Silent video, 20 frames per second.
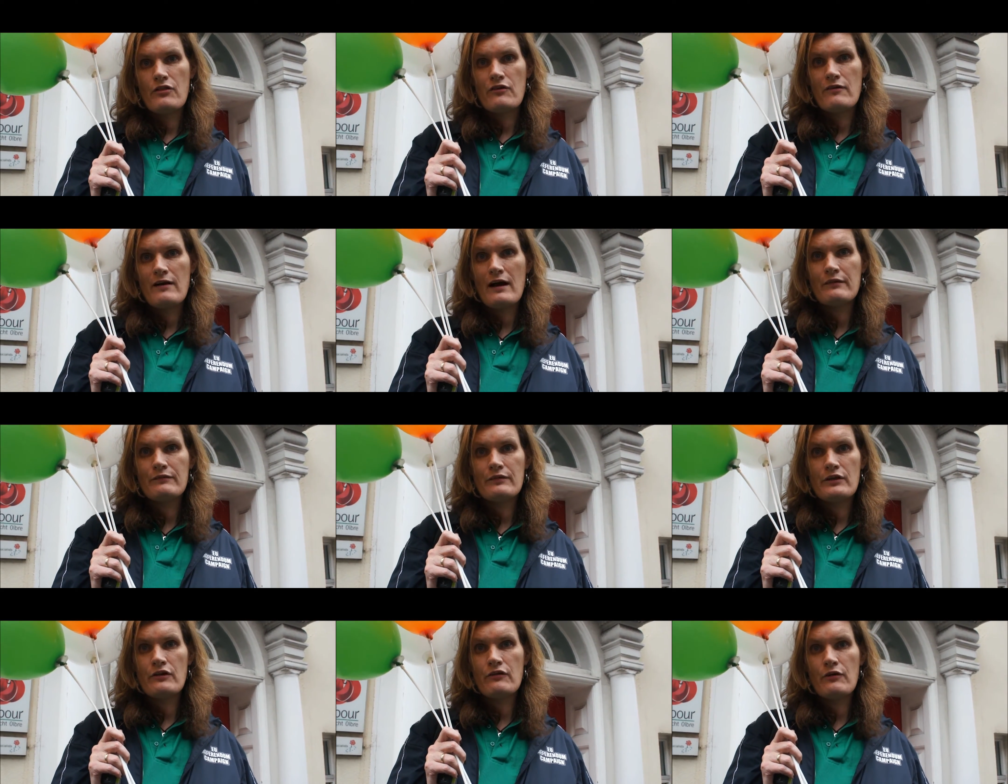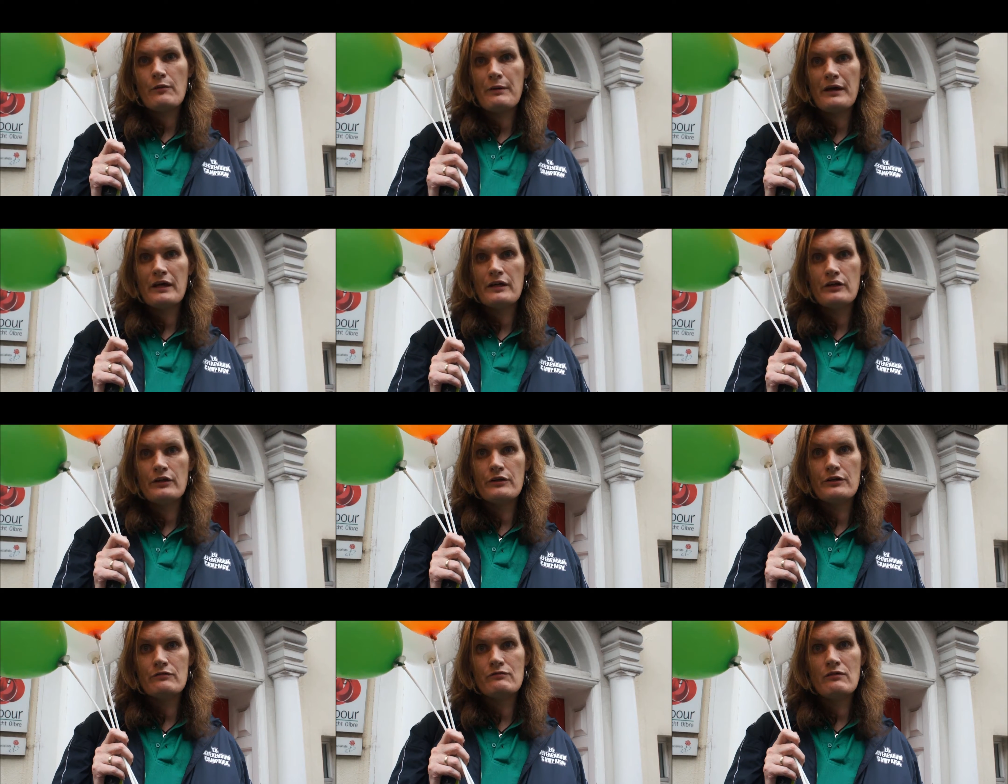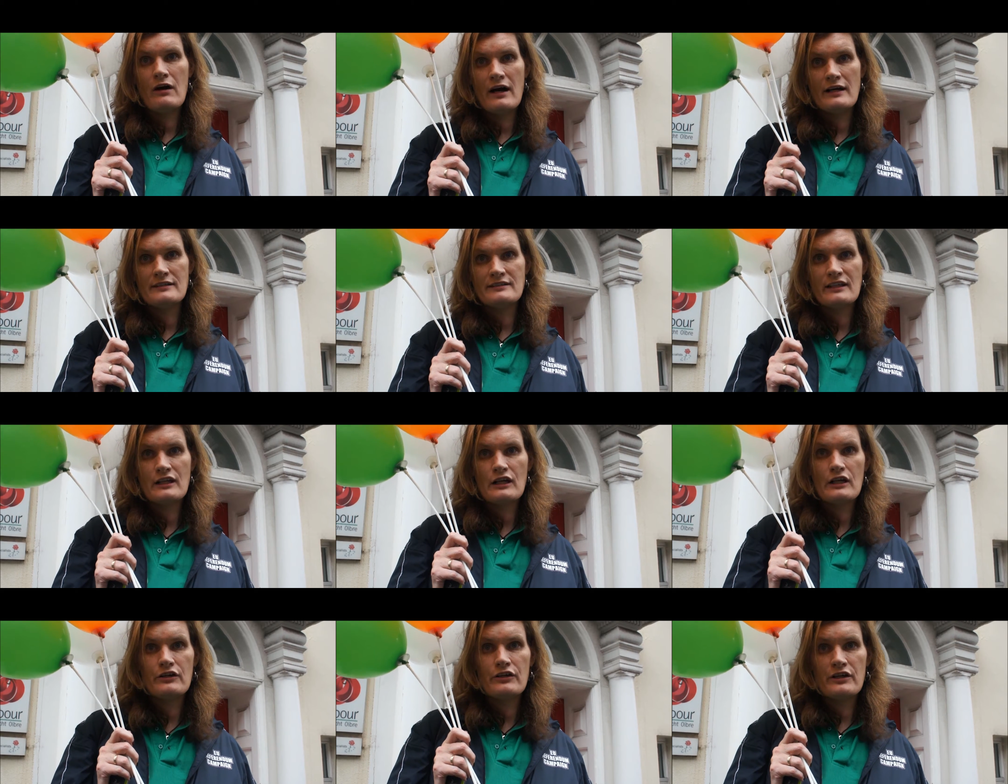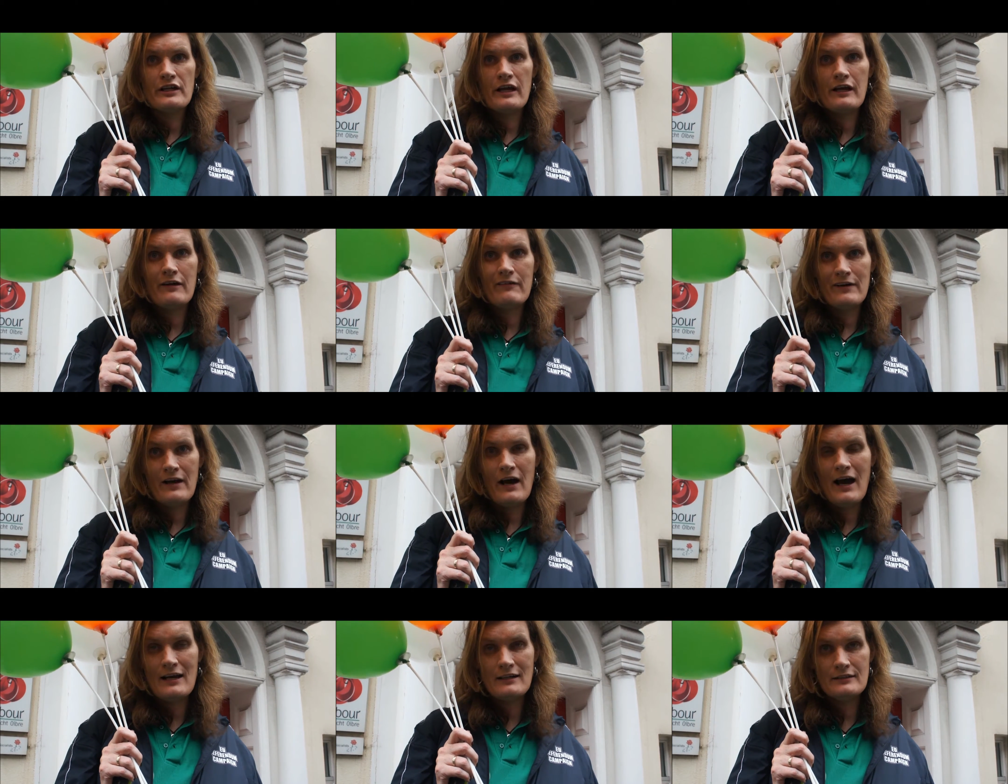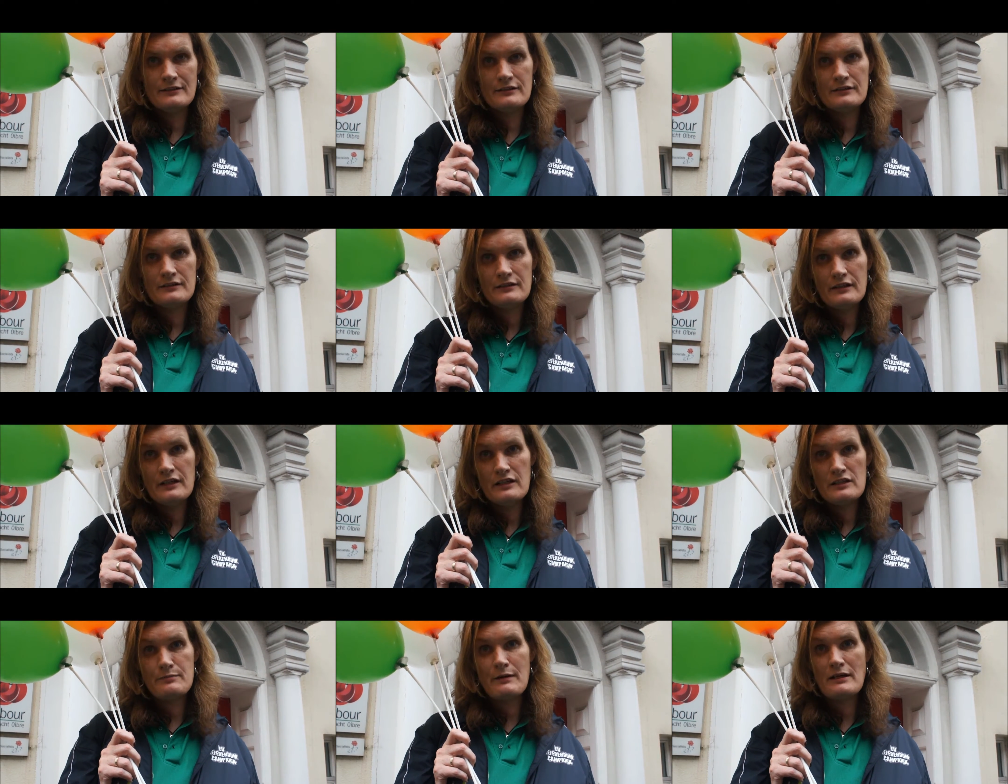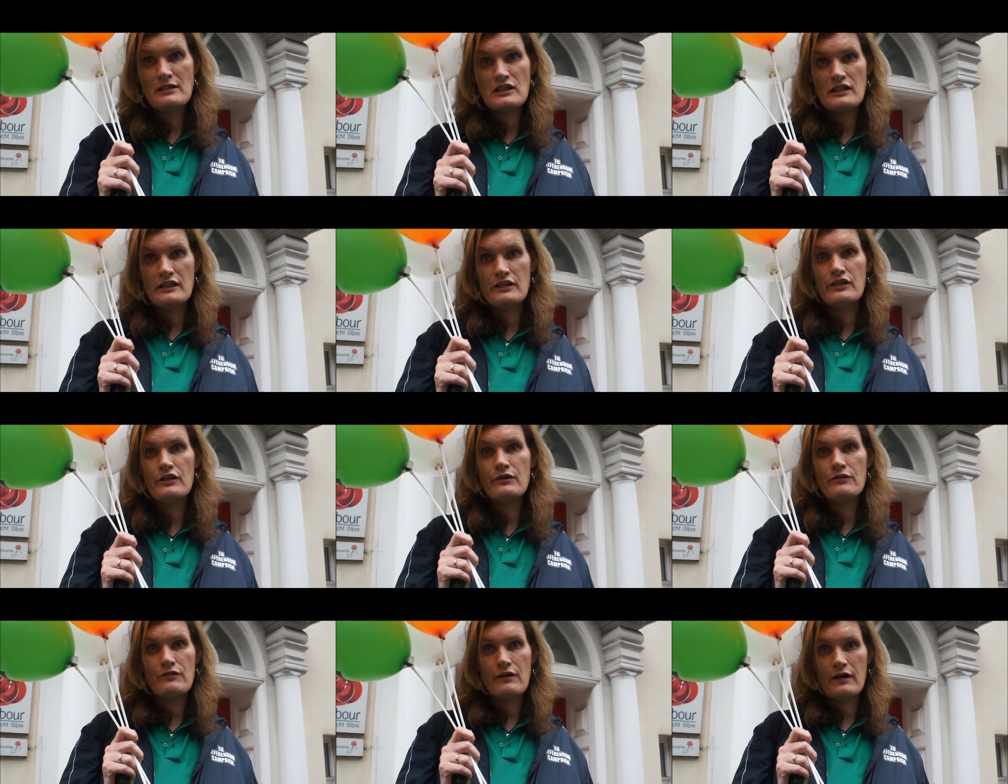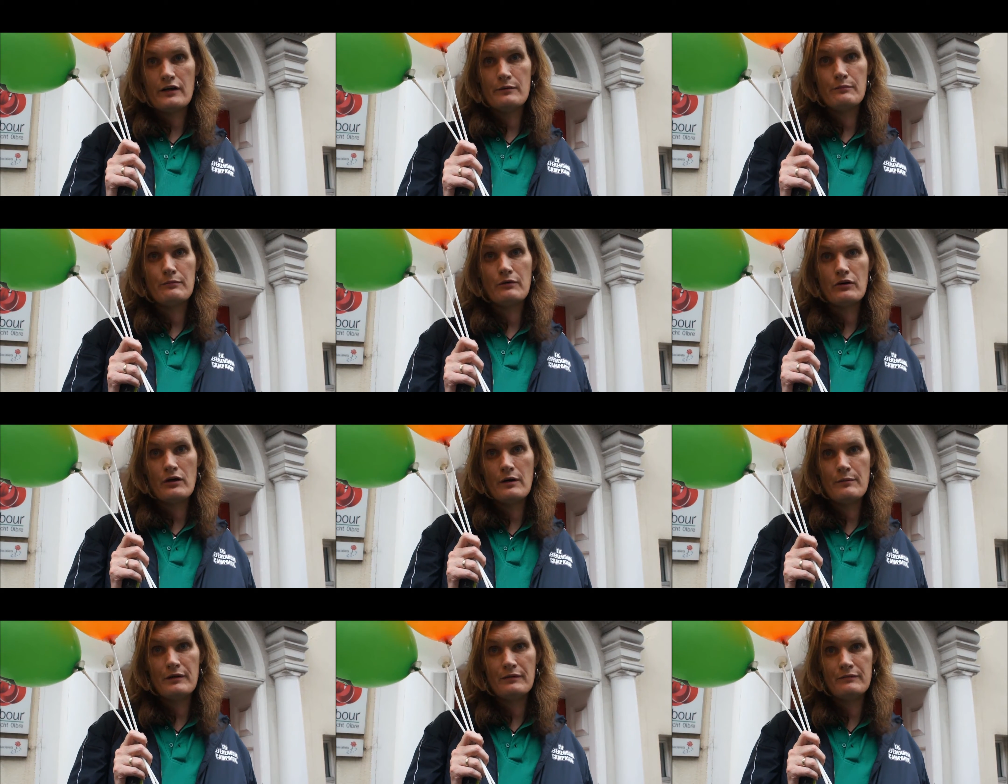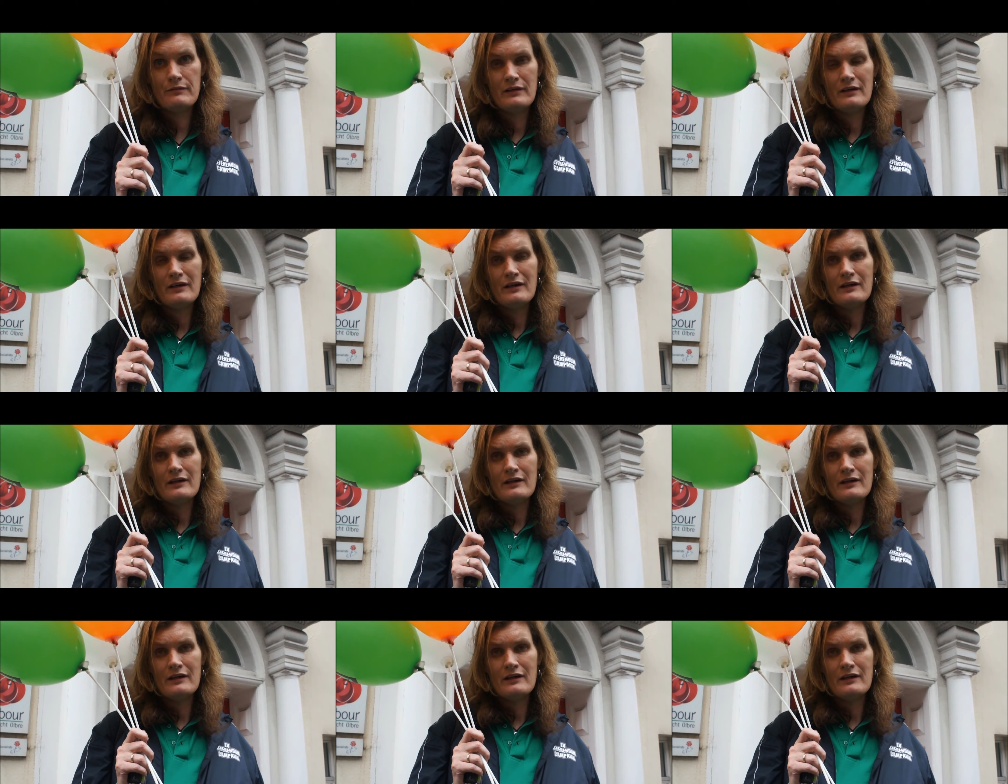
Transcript: throughout the European Union rise, including here in Ireland, especially youth unemployment.